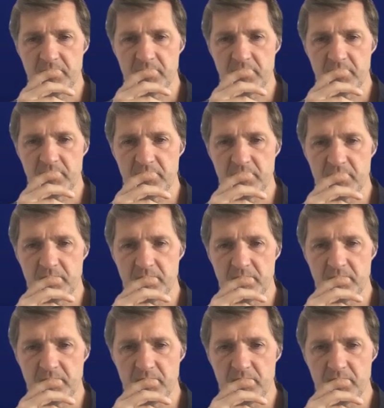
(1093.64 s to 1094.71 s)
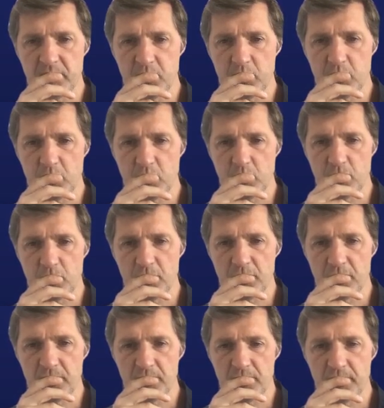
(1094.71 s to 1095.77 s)

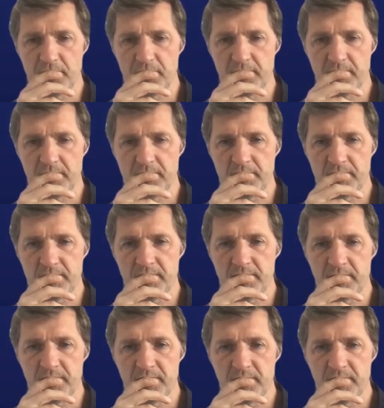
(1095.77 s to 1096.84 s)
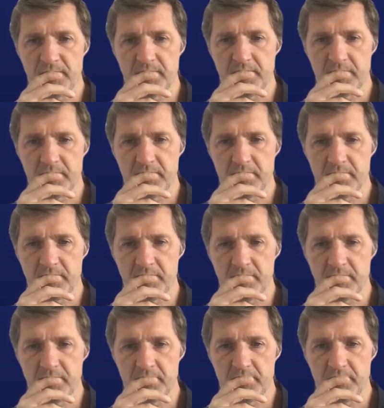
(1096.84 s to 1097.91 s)

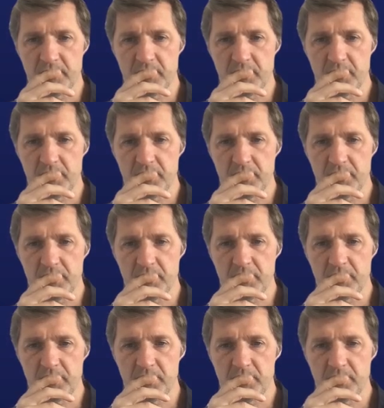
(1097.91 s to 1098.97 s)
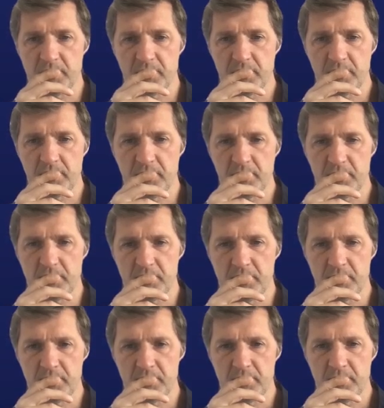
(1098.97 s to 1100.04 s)

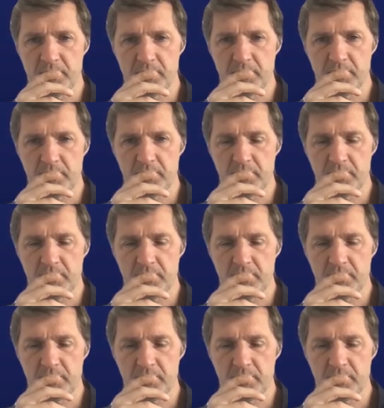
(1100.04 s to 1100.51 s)
No words are spoken by the person on screen.